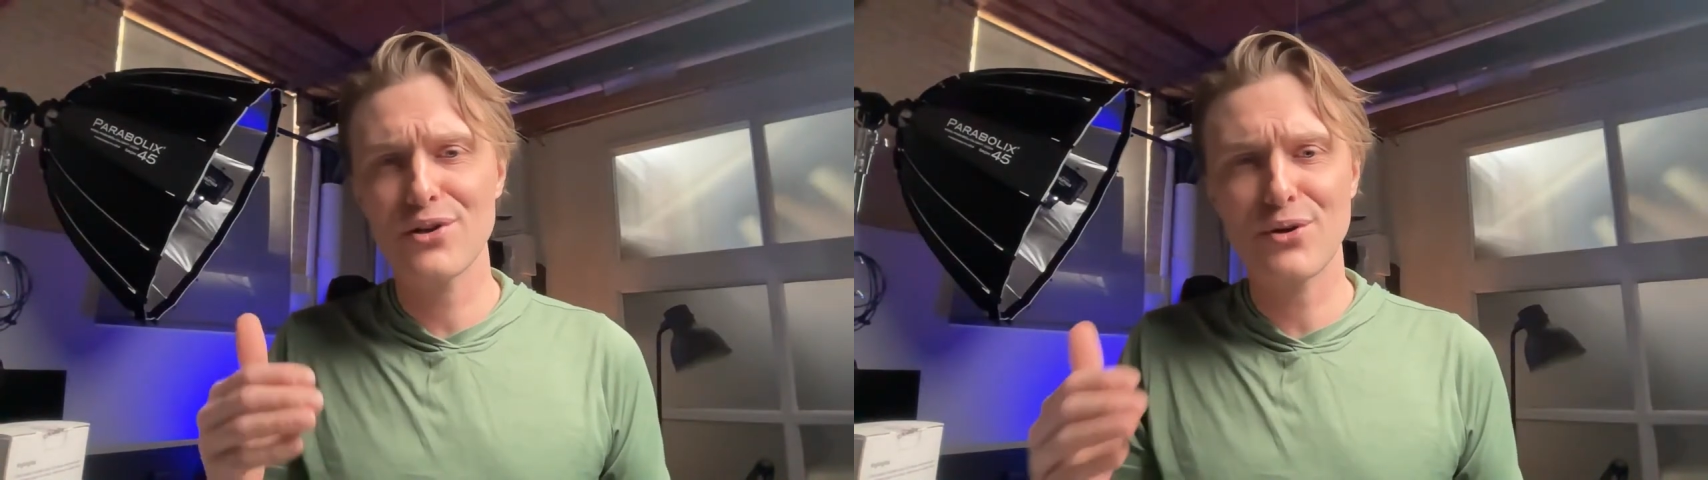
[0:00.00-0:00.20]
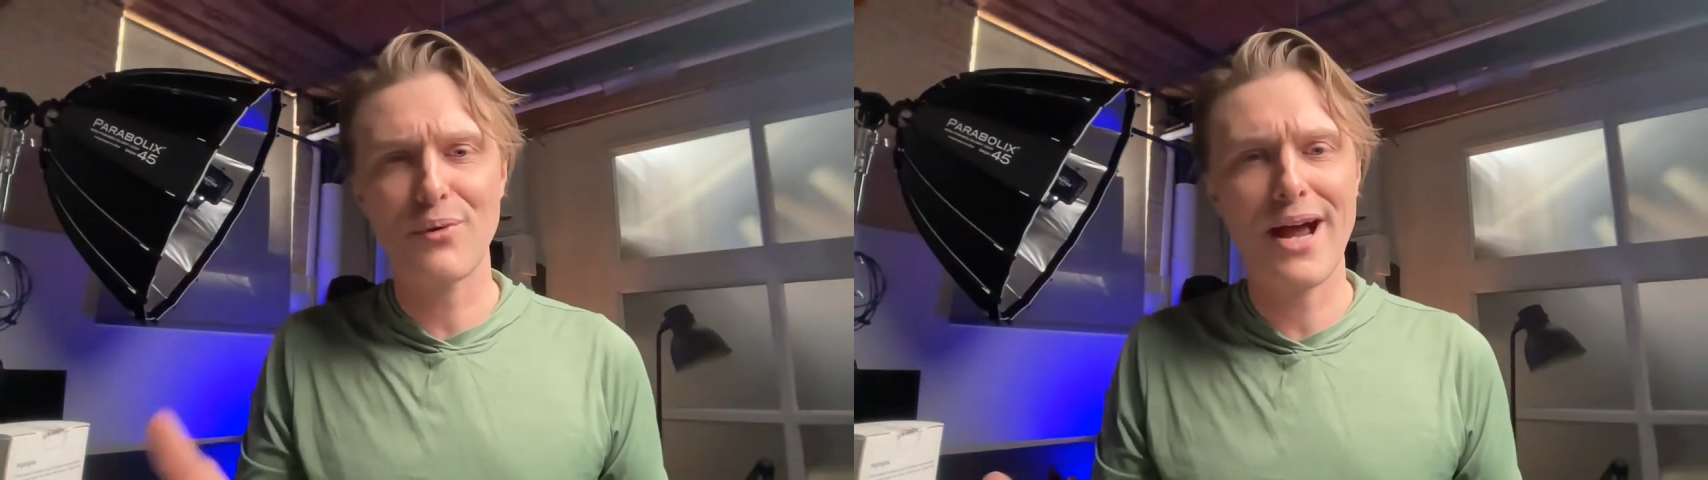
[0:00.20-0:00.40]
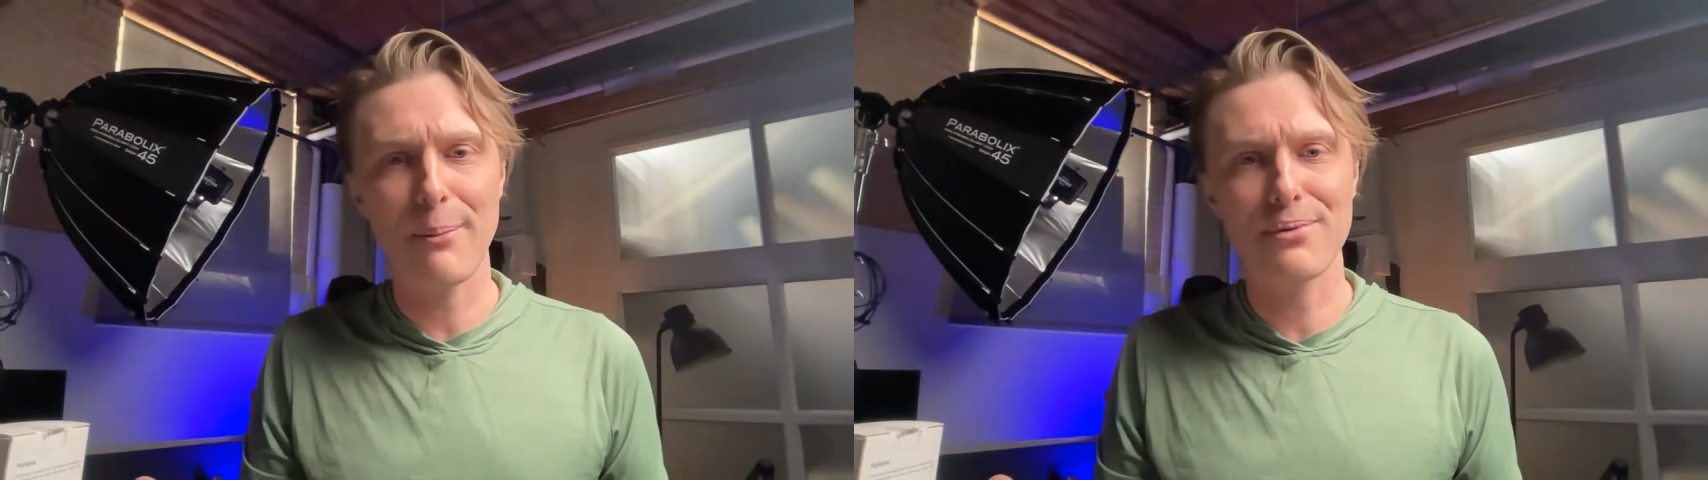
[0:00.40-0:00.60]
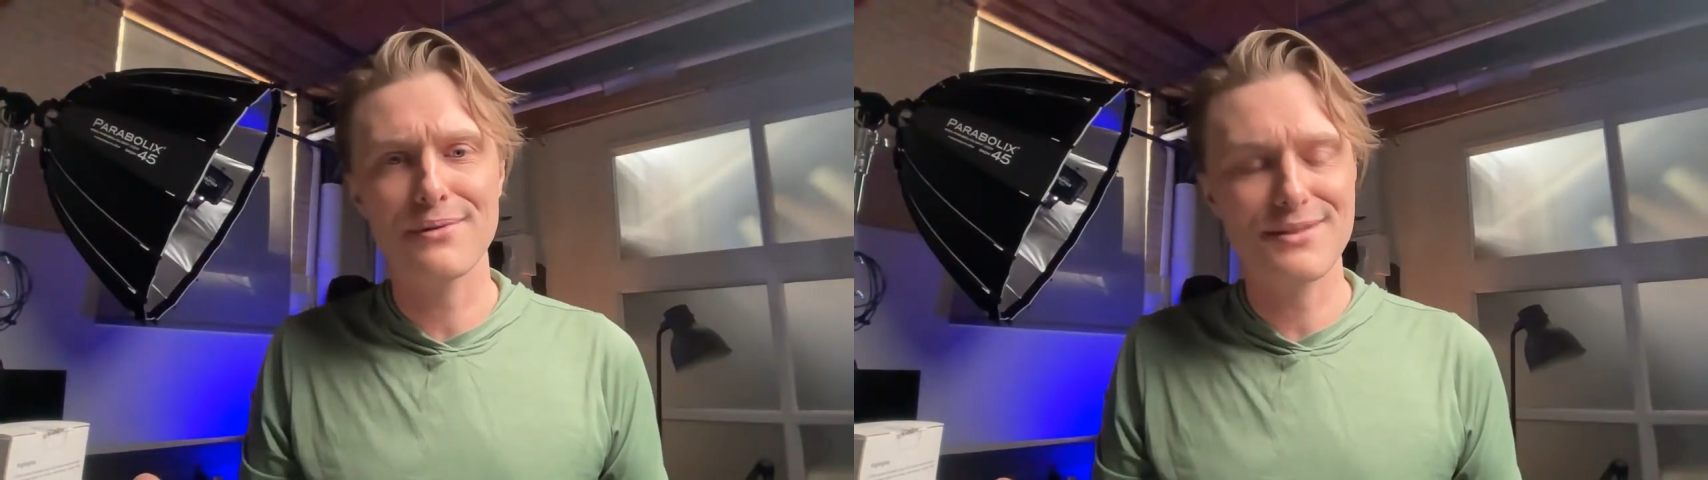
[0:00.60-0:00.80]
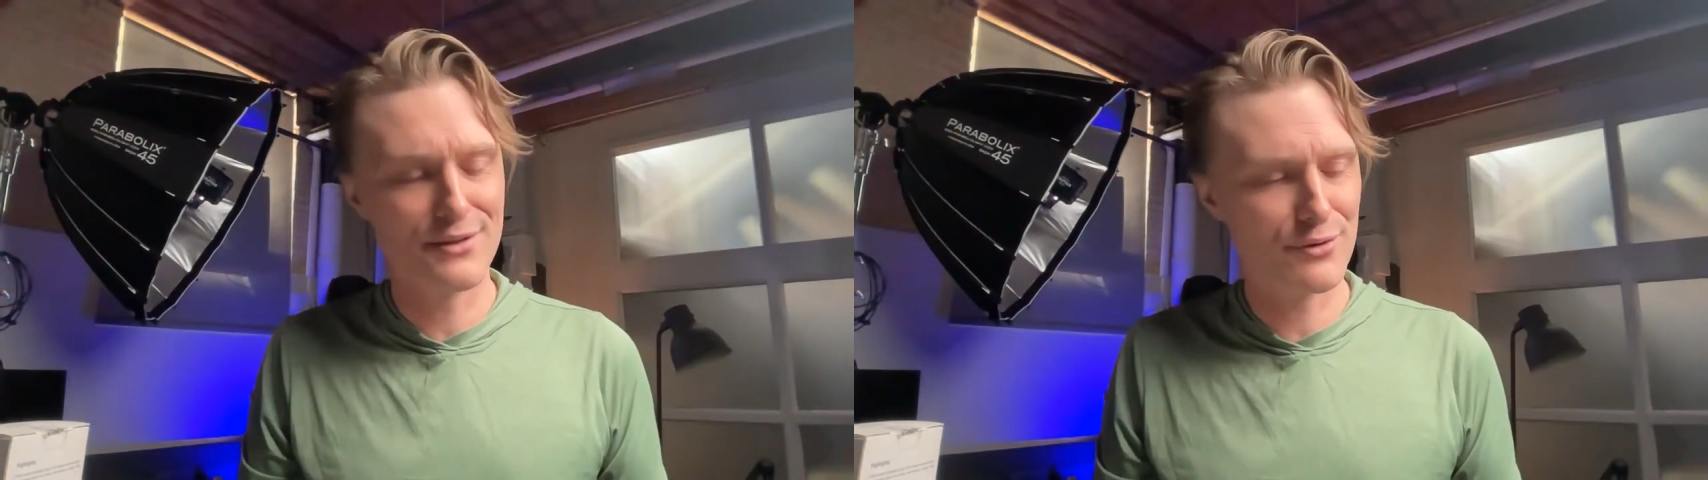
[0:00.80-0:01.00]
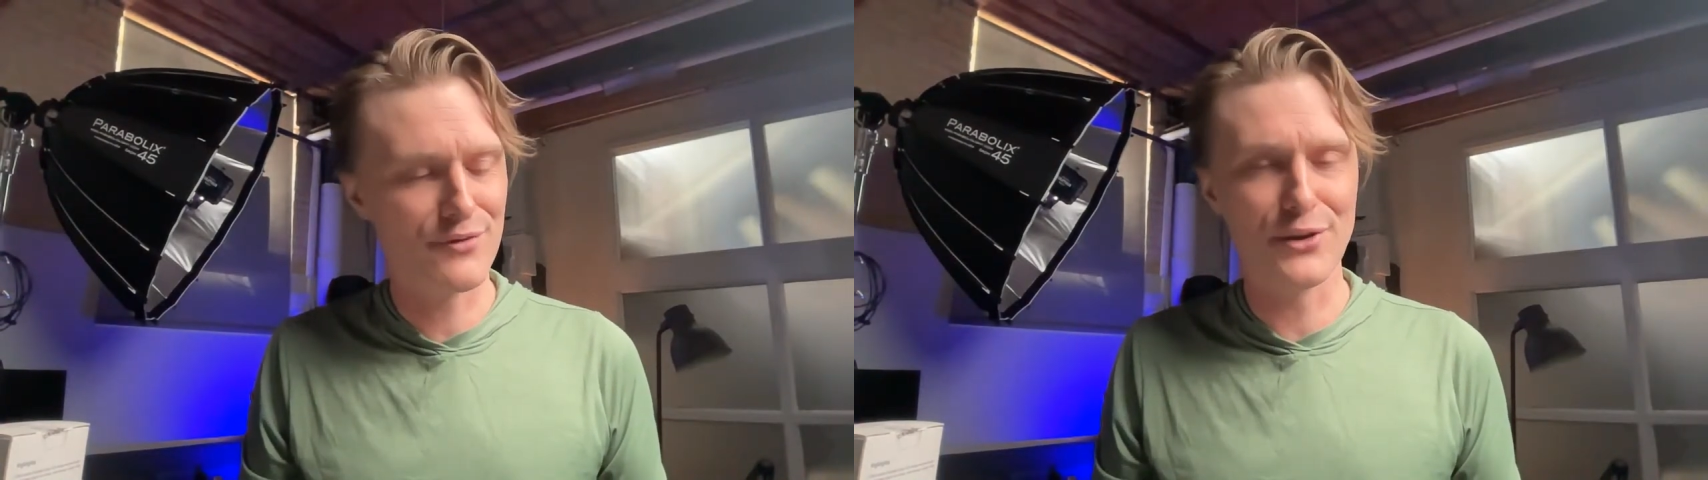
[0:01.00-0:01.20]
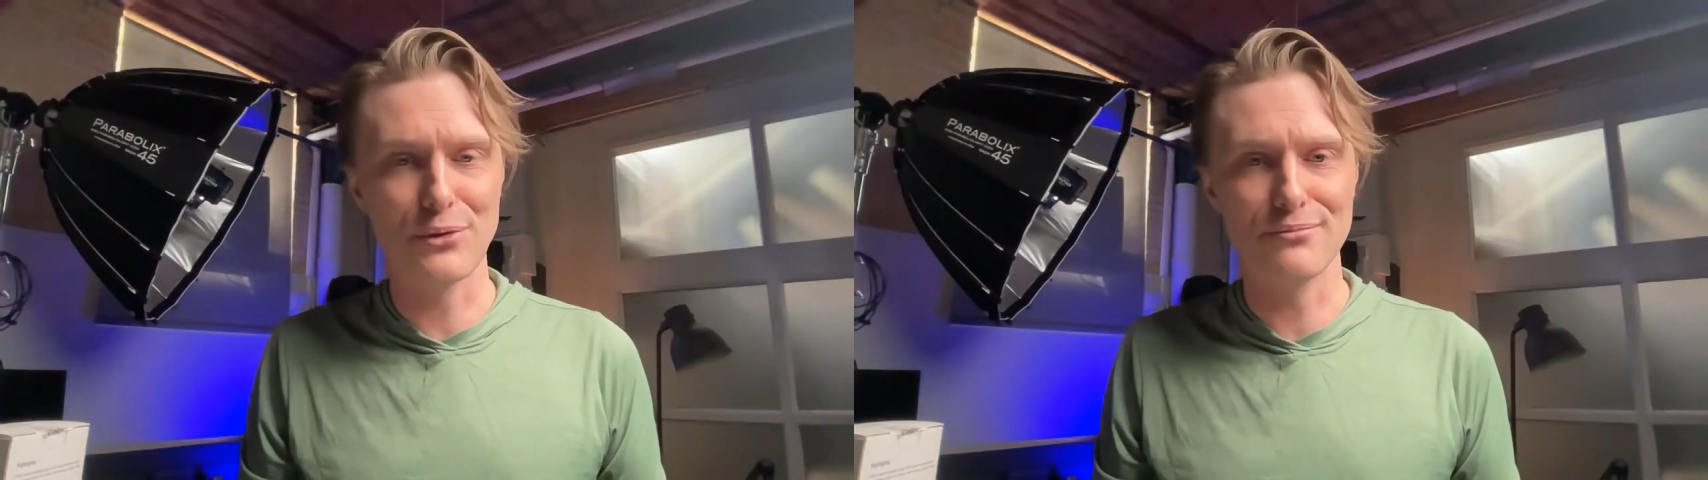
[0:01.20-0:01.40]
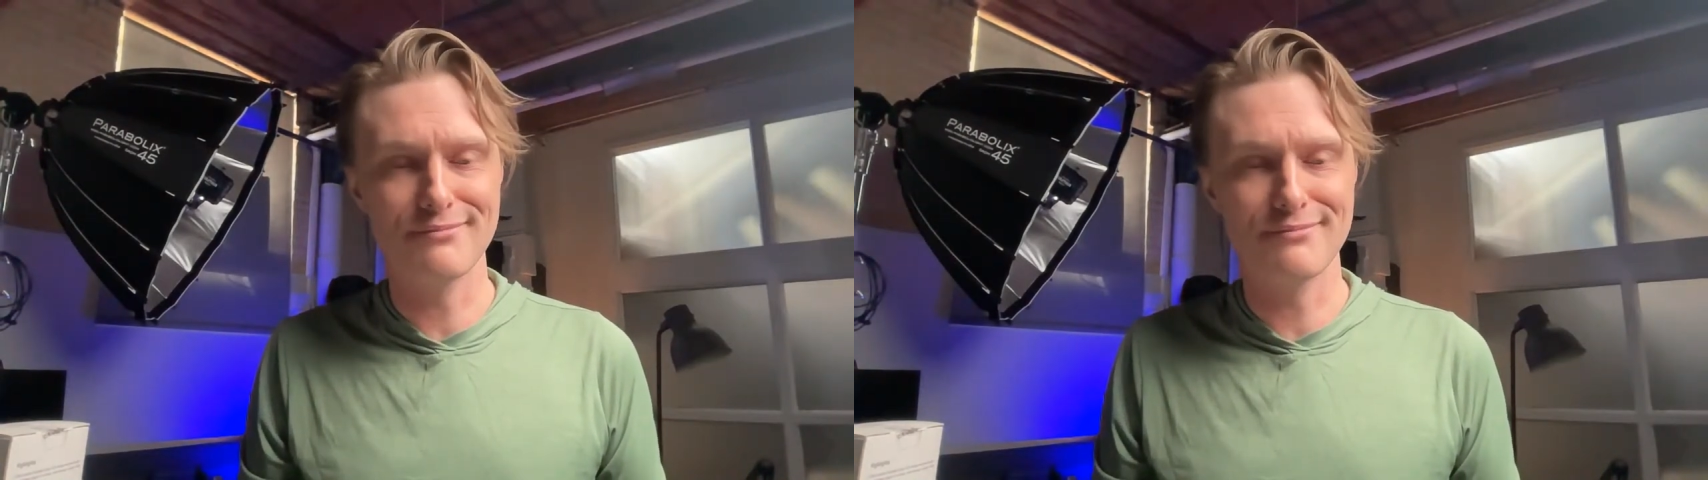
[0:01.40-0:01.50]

crap to review.